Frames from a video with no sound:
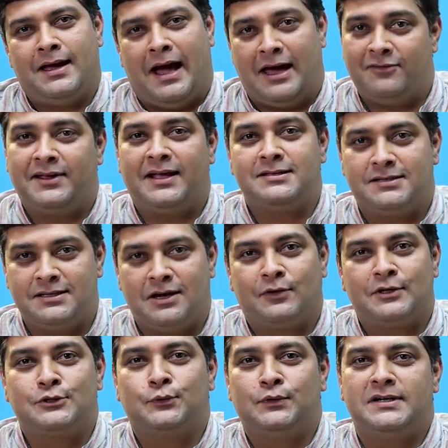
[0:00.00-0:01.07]
and we can see
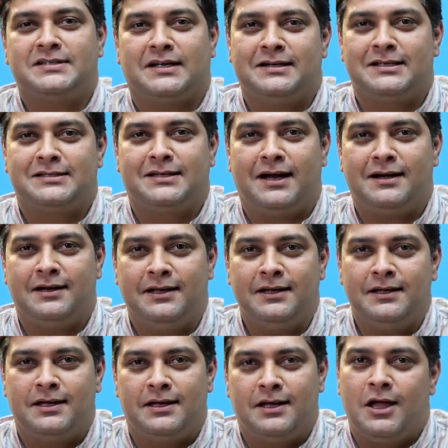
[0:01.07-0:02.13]
our students'
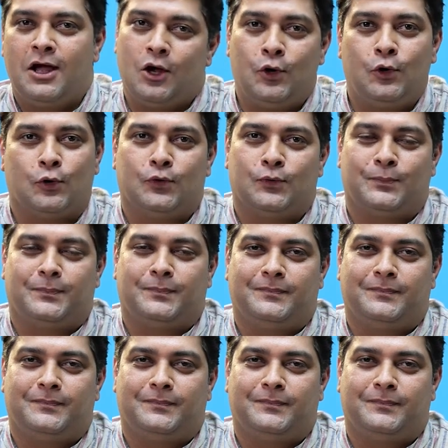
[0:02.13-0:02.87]
understanding grow.